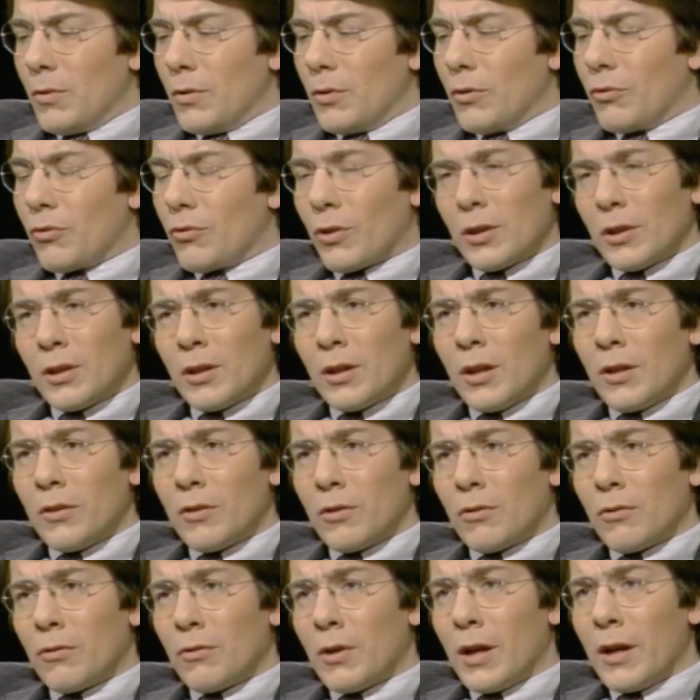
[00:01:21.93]
shortly on
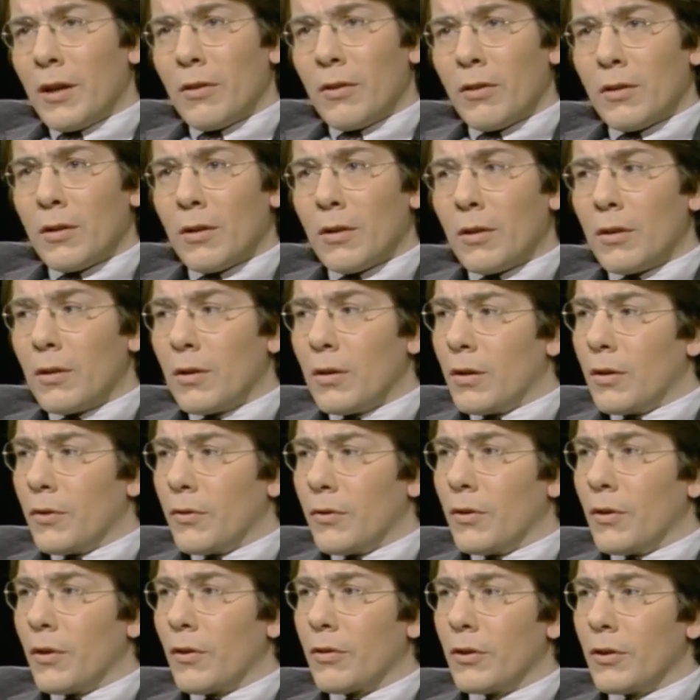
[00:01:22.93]
the horizon are
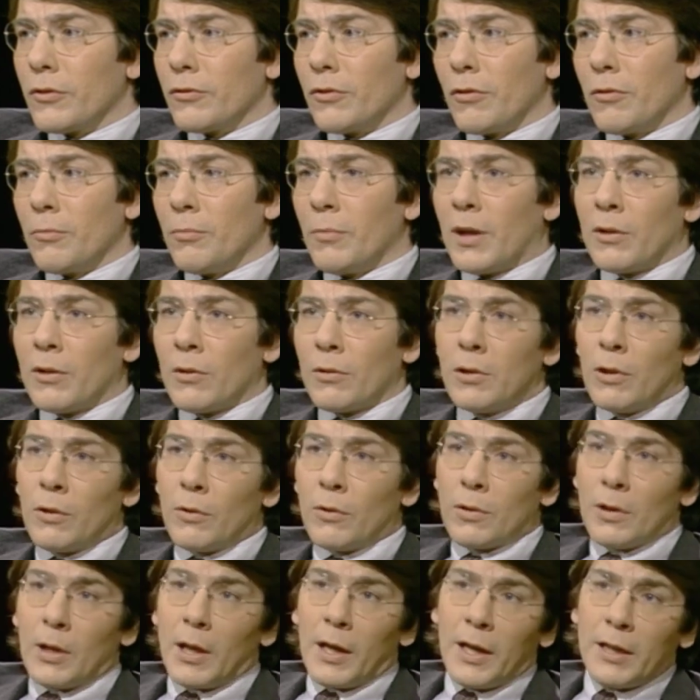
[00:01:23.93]
things such as
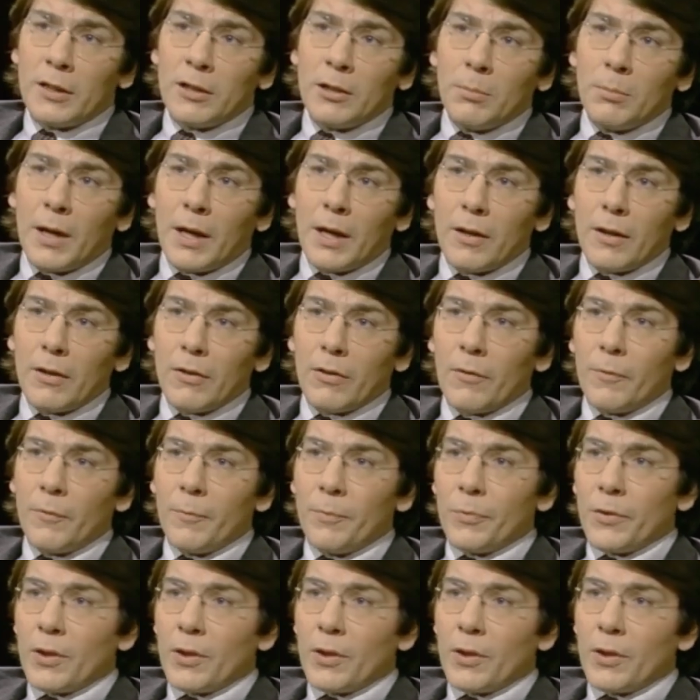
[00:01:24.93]
monoclonal antibodies,